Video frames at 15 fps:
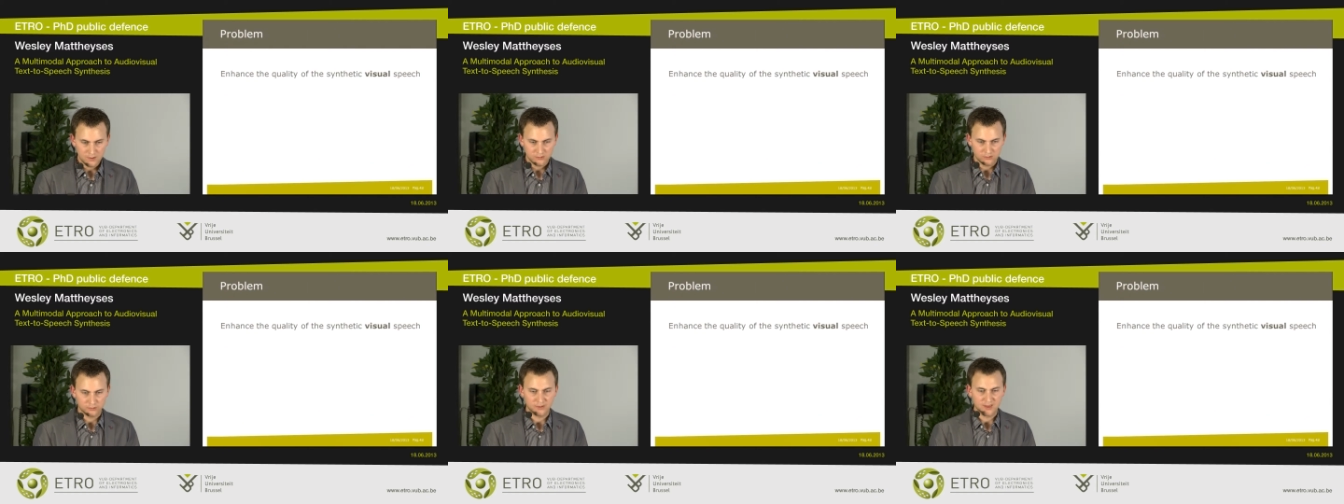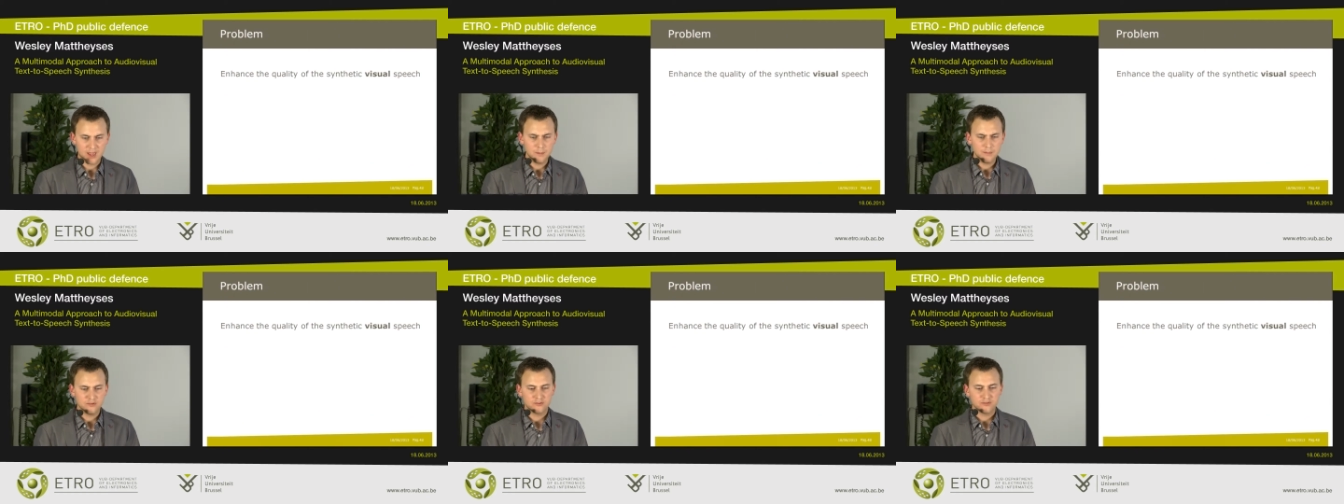So the
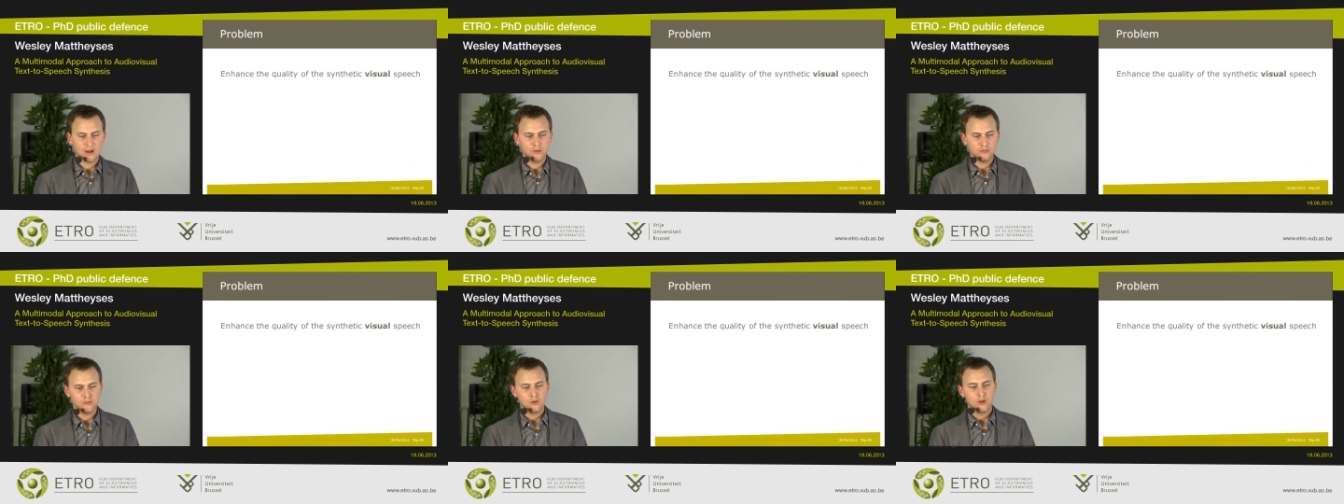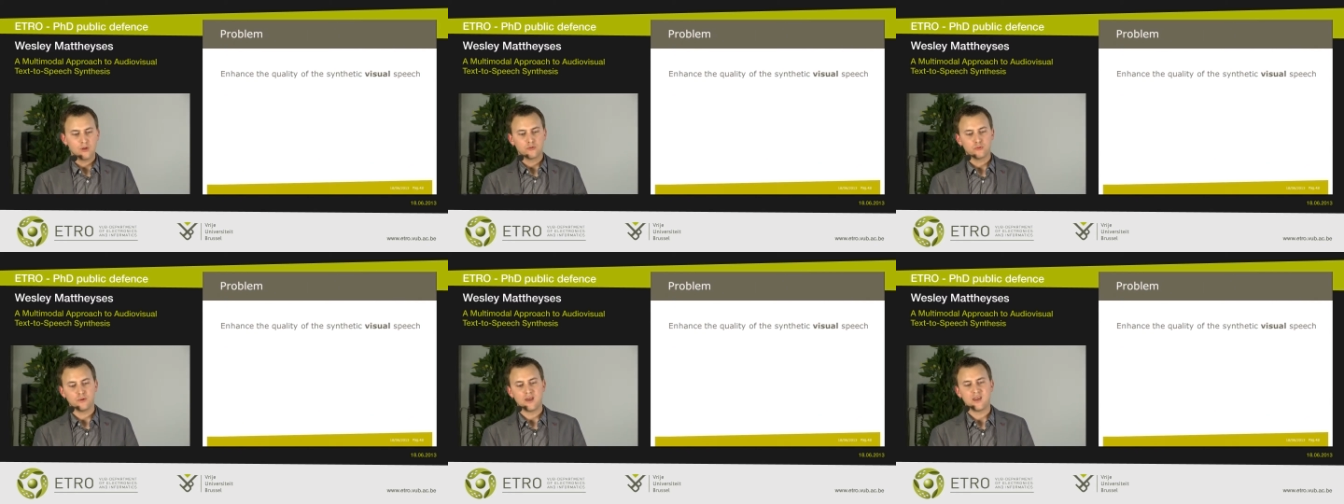aim is now
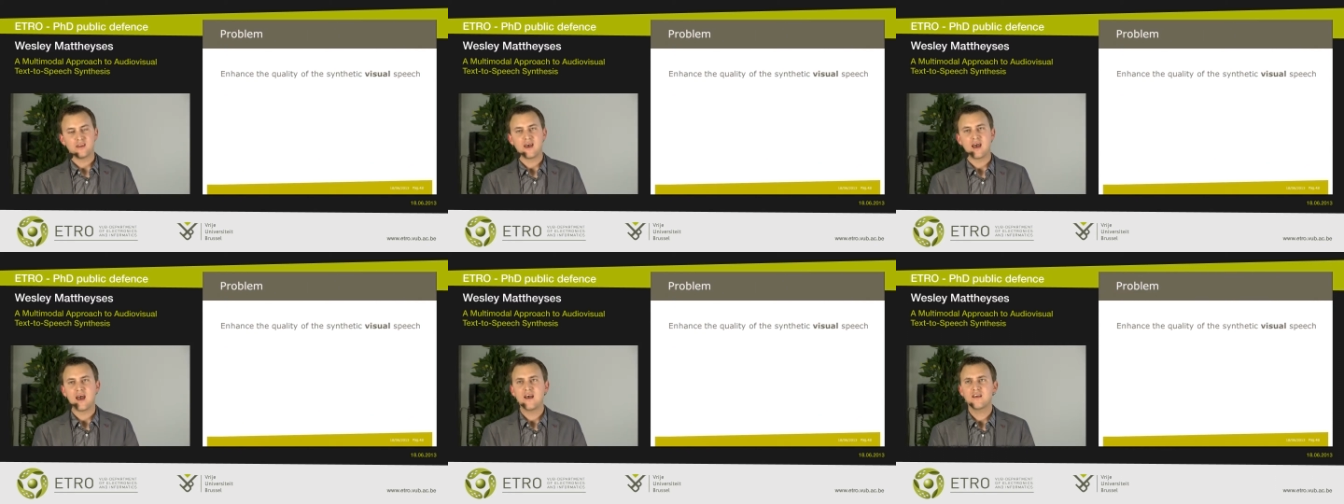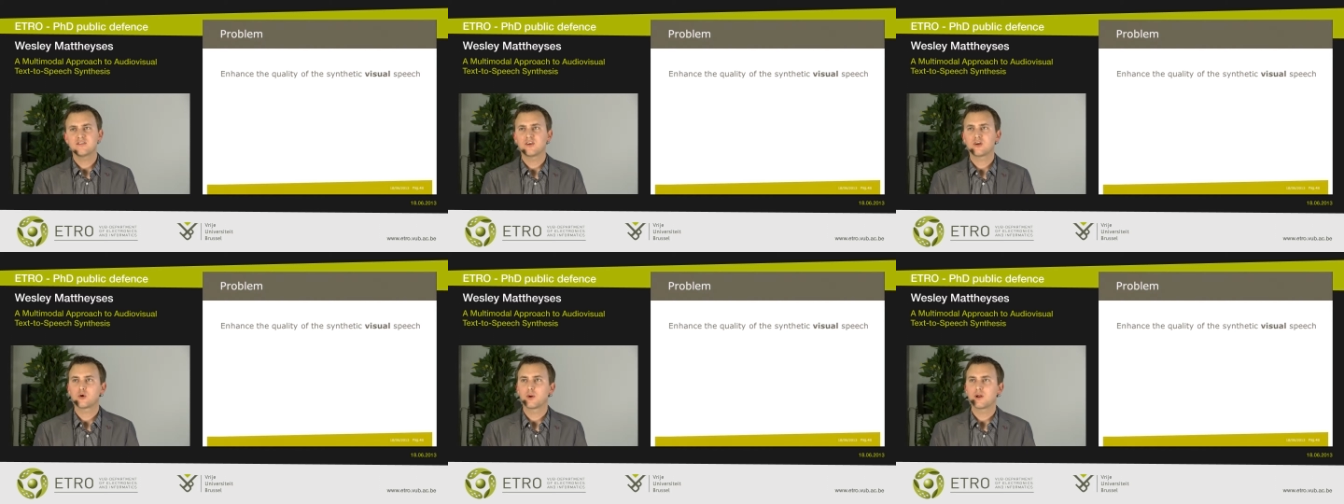to enhance
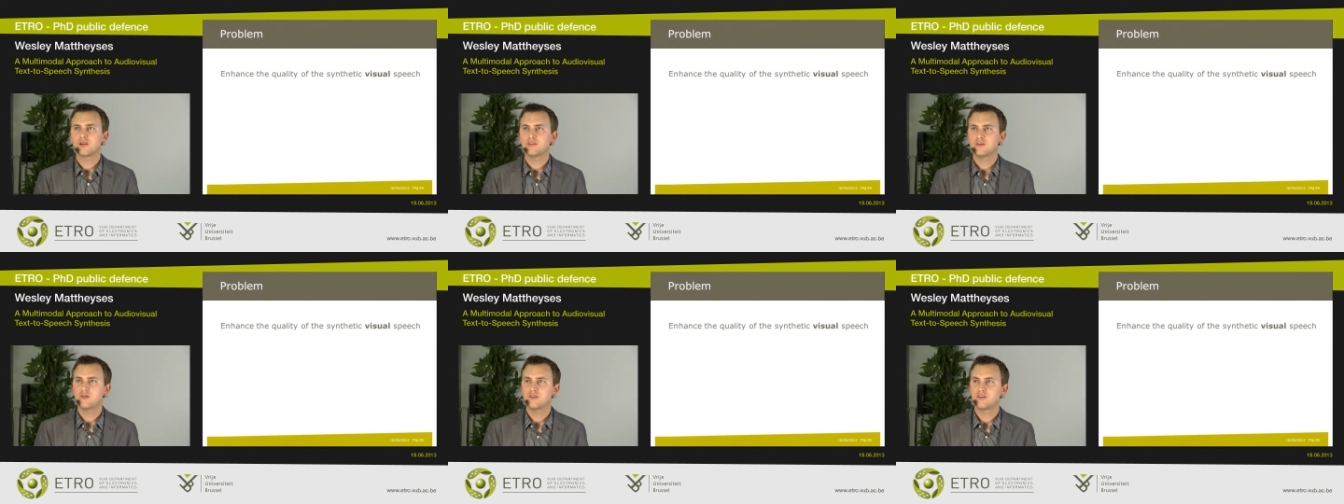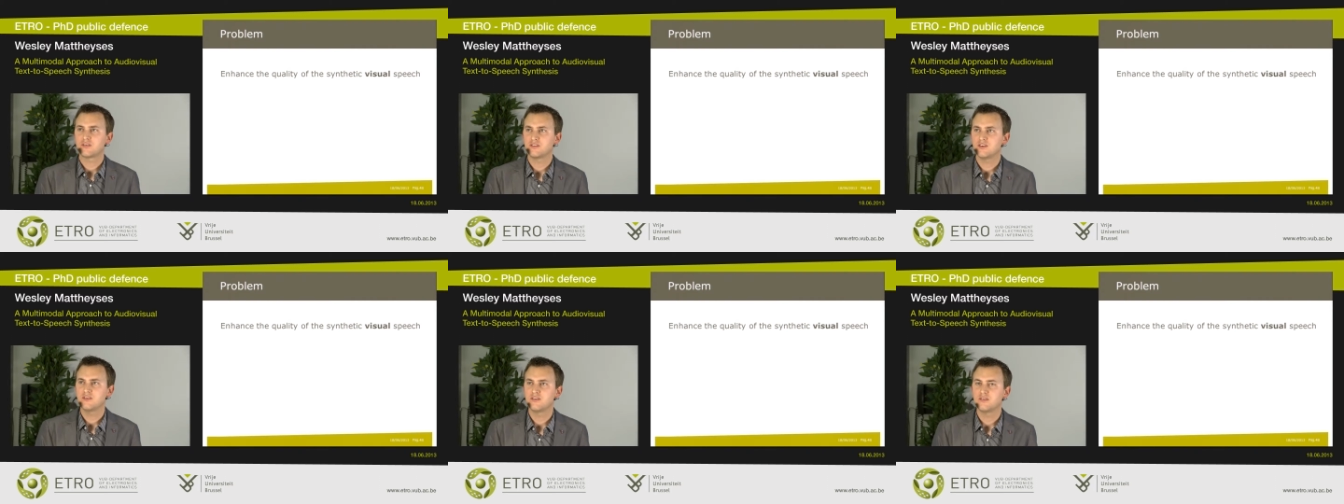the quality of the
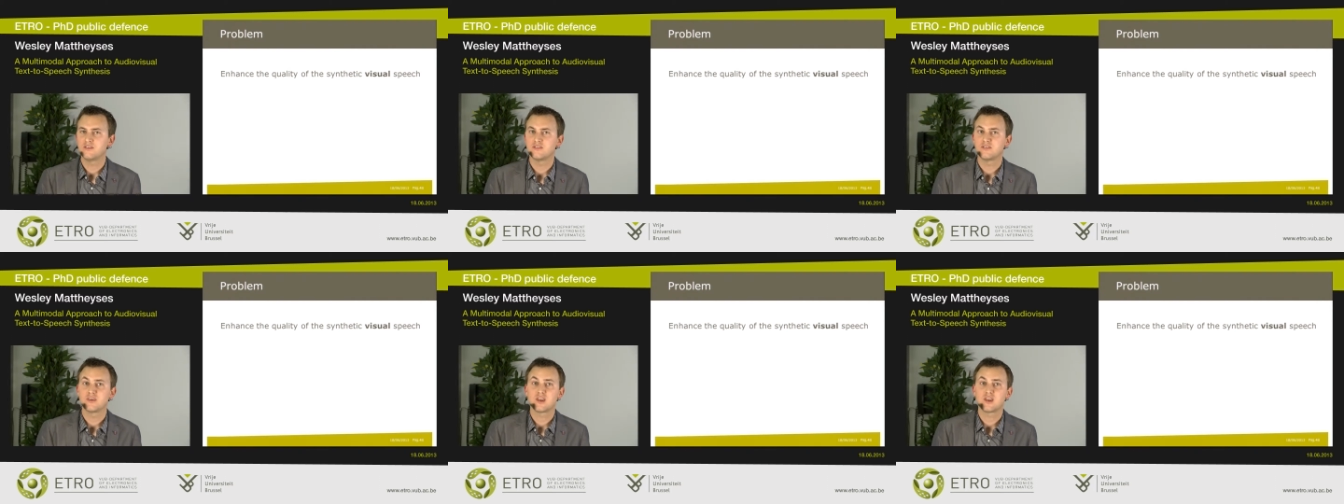synthesis,